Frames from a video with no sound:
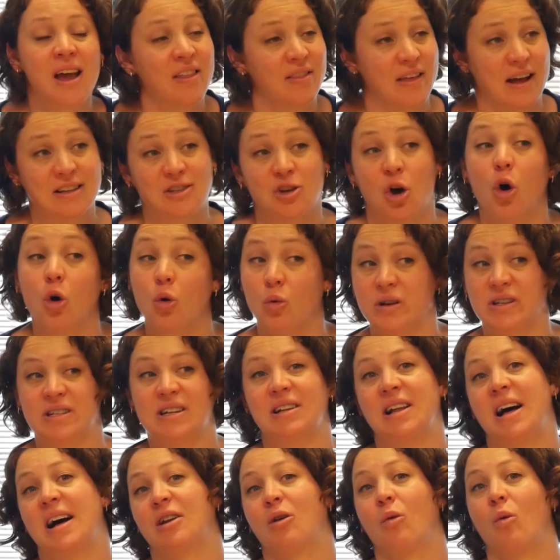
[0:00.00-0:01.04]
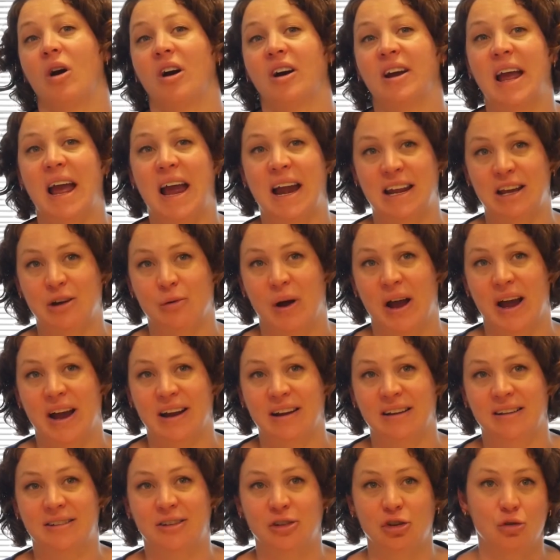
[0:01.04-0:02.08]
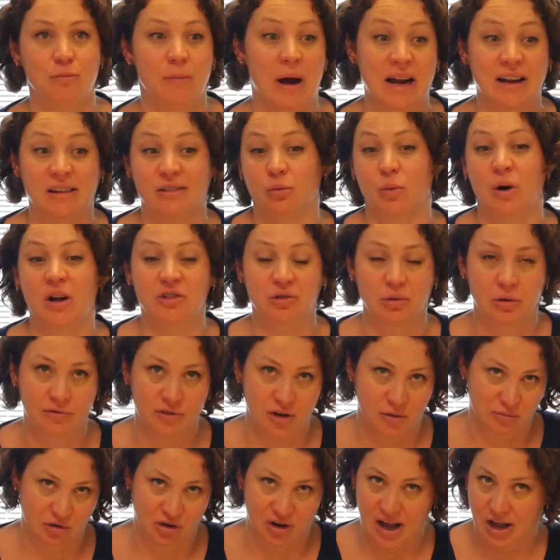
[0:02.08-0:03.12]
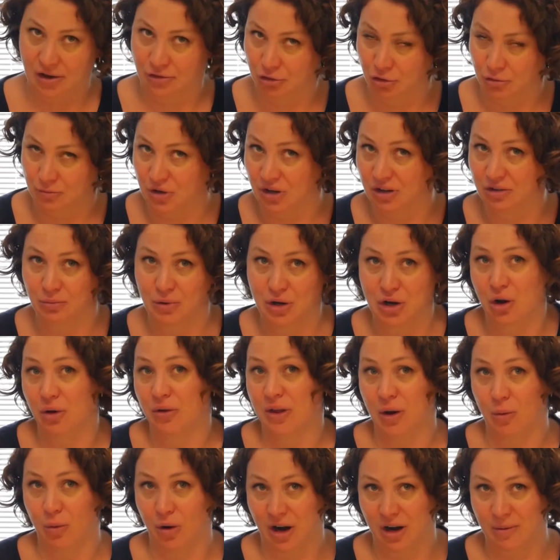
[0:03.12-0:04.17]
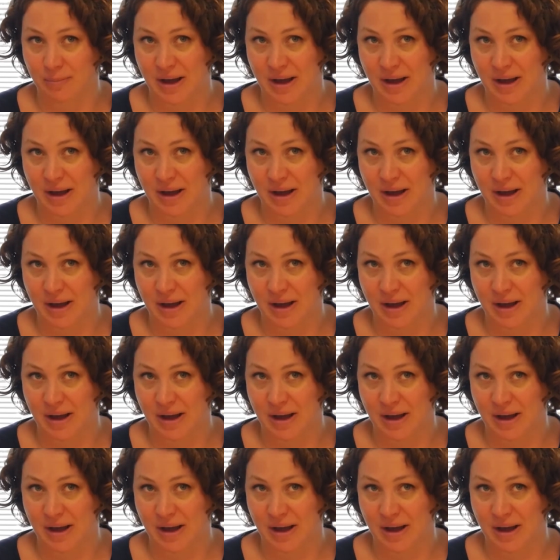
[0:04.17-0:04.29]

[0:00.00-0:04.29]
that's always a lot of work anyway, so you might as well do a flipped classroom because we know they work